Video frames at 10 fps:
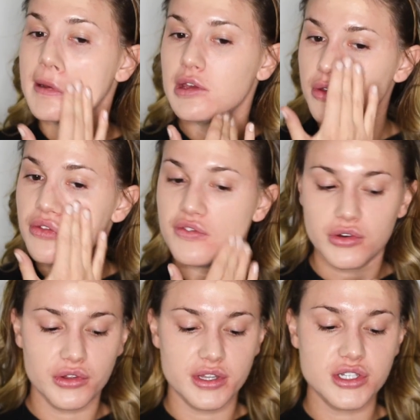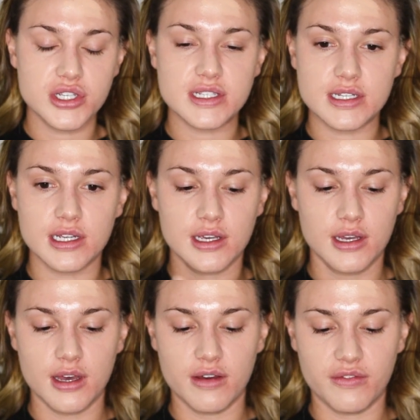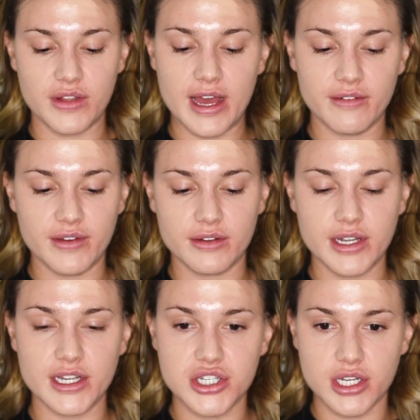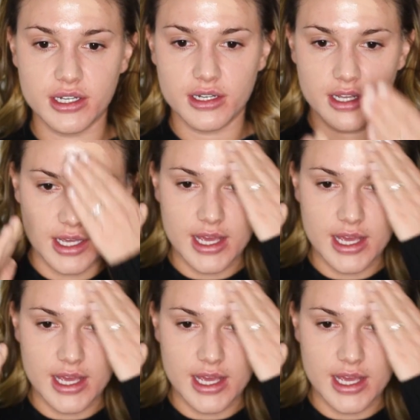youthful than just a flat foundation,